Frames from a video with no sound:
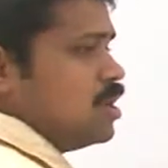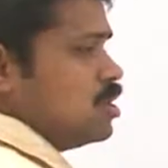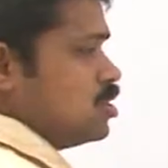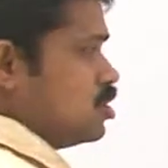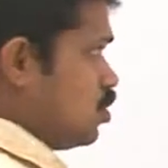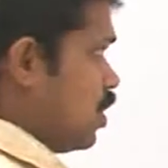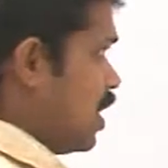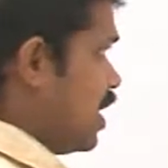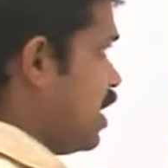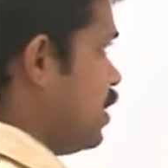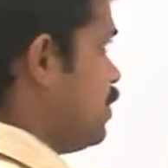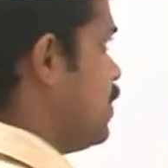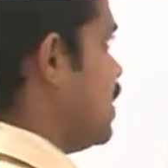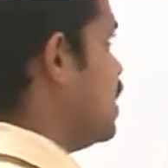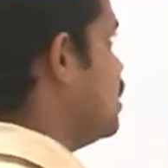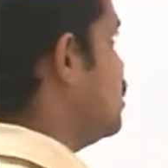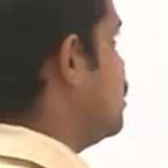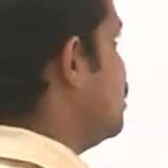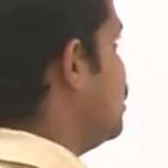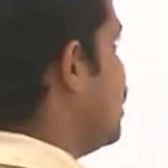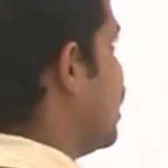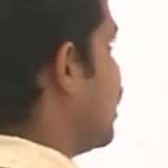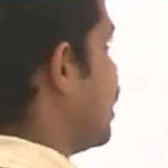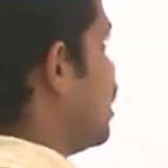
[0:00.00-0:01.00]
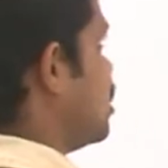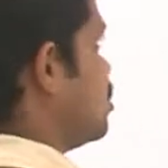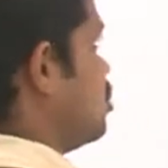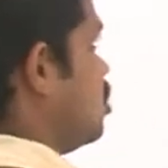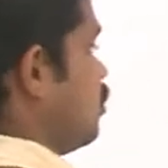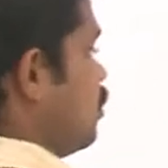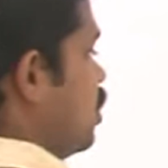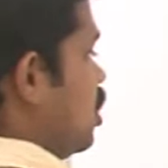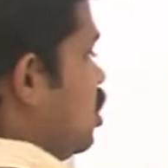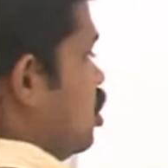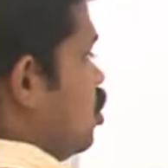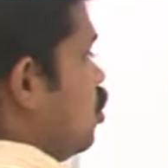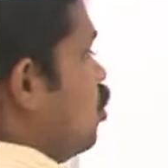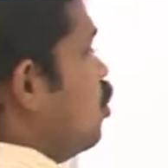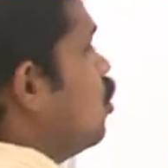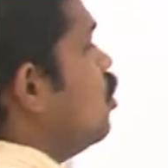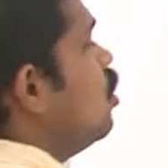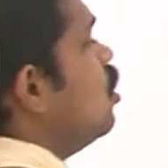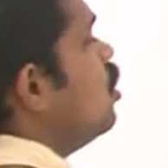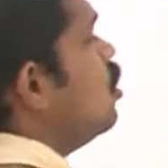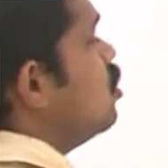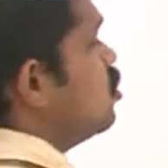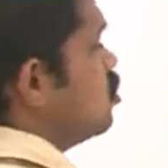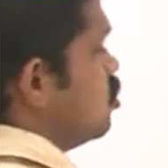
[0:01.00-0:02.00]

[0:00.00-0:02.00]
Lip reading: So what happens in the case number 2?